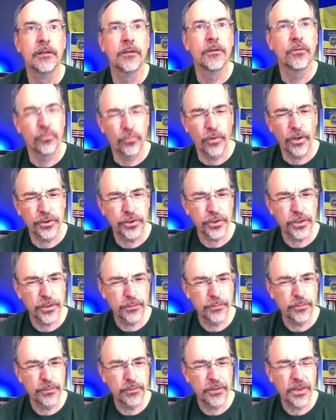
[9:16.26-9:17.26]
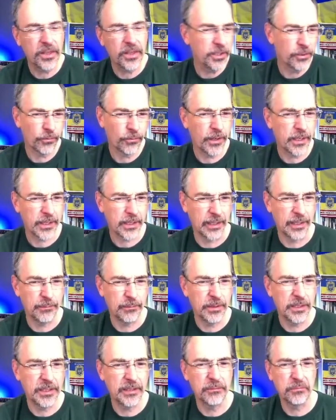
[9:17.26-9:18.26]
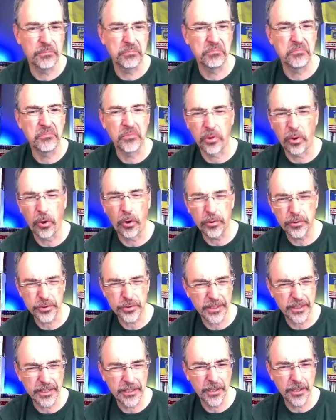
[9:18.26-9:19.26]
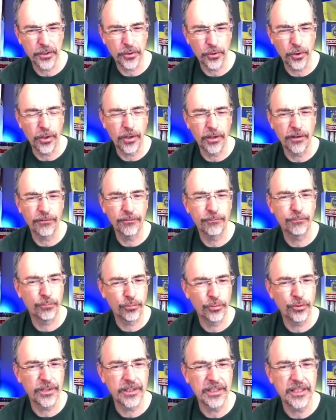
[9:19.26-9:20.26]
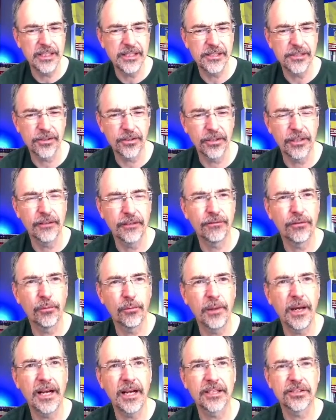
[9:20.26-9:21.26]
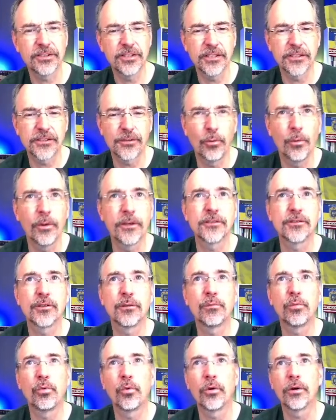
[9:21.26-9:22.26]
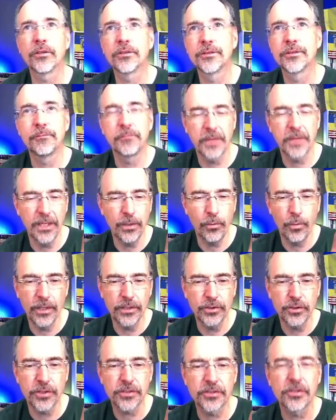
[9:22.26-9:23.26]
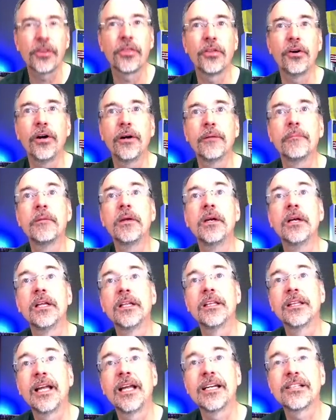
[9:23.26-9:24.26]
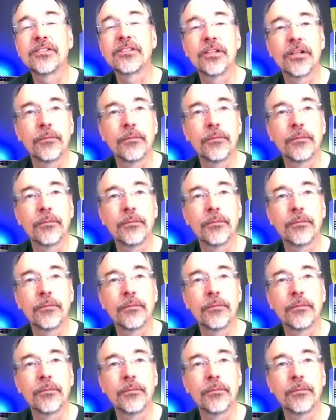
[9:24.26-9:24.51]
Russia could theoretically be largely cut off pretty easily from access to Western ports. Anyway, just a thought. Last little